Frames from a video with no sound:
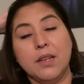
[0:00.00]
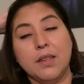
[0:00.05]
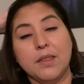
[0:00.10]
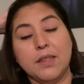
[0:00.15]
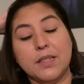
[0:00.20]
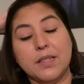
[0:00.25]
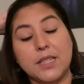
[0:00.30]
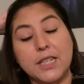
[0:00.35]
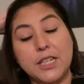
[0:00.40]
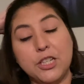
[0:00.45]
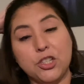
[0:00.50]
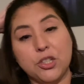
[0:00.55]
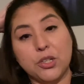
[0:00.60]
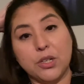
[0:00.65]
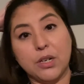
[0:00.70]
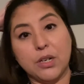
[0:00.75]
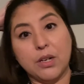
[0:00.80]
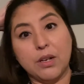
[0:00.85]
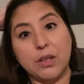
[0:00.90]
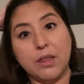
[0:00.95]
the
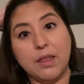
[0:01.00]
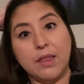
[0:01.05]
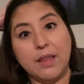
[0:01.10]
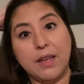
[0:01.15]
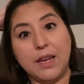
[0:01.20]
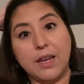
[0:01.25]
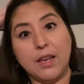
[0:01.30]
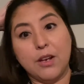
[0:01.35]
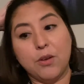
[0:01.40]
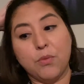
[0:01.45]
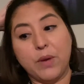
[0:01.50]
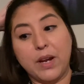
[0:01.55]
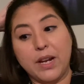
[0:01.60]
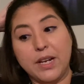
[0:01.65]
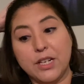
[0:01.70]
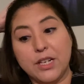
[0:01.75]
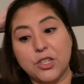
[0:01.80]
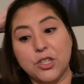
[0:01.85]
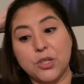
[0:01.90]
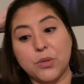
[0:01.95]
teacher then ran
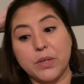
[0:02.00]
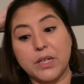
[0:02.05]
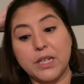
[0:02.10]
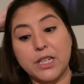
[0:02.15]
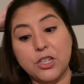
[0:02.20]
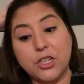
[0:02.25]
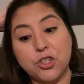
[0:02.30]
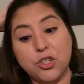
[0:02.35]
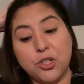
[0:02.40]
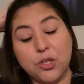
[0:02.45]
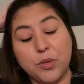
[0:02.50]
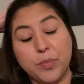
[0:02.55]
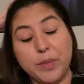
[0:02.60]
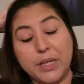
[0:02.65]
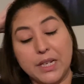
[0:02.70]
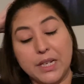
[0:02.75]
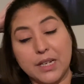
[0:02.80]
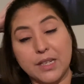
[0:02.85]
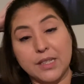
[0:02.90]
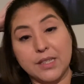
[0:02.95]
into an issue
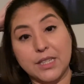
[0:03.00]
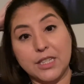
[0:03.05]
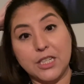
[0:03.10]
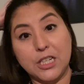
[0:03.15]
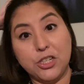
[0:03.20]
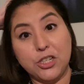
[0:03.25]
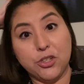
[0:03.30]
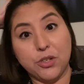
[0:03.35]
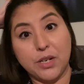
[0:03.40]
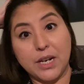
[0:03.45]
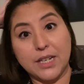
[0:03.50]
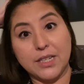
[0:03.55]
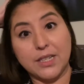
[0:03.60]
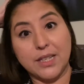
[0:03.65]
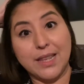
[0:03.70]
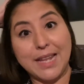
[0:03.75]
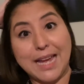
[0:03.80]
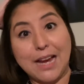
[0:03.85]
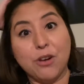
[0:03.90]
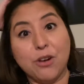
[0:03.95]
because the teacher had to
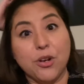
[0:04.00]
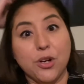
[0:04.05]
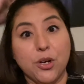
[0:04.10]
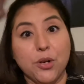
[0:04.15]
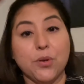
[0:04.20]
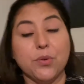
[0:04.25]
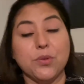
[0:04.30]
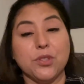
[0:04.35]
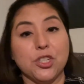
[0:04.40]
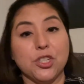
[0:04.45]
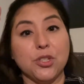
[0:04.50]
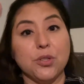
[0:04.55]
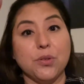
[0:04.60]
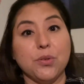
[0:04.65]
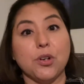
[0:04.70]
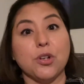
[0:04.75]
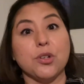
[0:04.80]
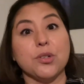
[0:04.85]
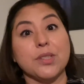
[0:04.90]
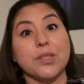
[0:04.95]
now go to
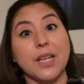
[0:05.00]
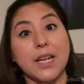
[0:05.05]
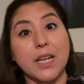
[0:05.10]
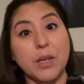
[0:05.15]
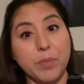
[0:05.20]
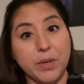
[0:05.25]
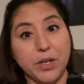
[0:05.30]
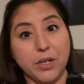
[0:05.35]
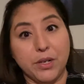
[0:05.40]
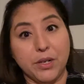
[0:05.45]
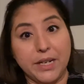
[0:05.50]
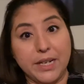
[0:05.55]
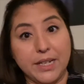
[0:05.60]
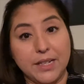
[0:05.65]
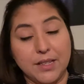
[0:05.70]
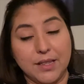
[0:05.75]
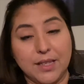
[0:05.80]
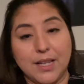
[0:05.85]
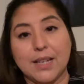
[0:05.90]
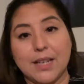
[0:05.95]
her second
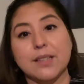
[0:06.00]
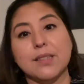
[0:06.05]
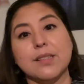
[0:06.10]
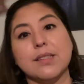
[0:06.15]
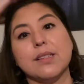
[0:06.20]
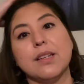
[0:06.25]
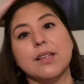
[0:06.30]
period class,